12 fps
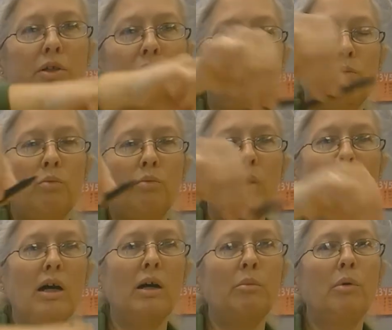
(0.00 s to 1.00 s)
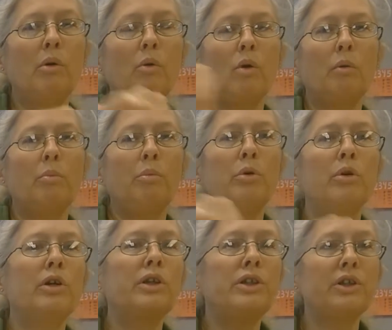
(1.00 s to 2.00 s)
to rub or
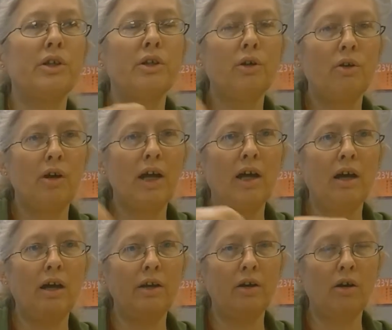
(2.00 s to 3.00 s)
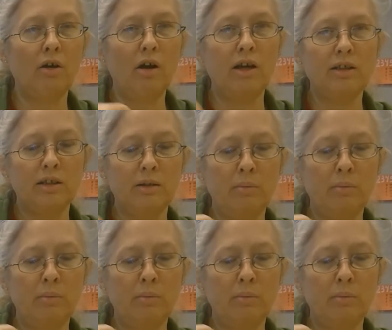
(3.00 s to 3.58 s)
push the crayon across the